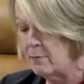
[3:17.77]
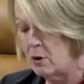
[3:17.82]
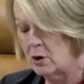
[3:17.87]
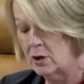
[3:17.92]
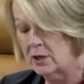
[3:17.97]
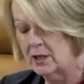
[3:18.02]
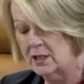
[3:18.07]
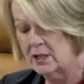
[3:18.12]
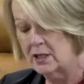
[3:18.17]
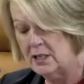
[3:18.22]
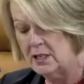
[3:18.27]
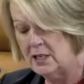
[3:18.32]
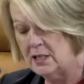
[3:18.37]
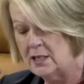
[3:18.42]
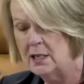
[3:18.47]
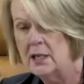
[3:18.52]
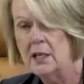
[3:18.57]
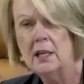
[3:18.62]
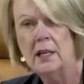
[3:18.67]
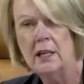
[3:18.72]
lack of
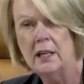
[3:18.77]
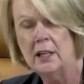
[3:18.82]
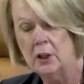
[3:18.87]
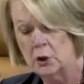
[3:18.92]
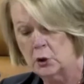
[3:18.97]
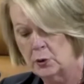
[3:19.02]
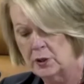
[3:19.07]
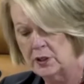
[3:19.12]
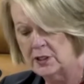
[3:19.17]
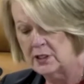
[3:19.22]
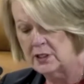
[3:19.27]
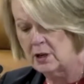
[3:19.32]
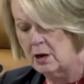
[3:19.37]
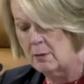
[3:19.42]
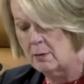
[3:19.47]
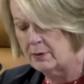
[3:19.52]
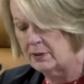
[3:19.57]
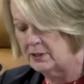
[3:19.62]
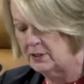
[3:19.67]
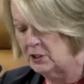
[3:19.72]
market need,
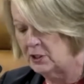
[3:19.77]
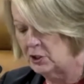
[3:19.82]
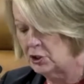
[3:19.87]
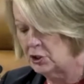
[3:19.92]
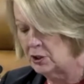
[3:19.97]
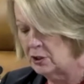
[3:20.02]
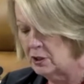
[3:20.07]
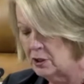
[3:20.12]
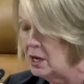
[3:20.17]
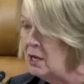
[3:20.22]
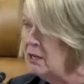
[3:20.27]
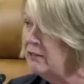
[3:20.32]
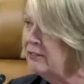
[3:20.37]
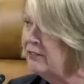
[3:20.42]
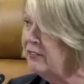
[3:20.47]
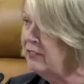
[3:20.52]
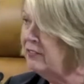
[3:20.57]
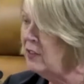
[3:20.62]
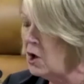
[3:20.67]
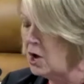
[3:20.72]
increased
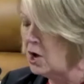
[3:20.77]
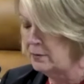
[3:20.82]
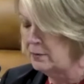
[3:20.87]
competition,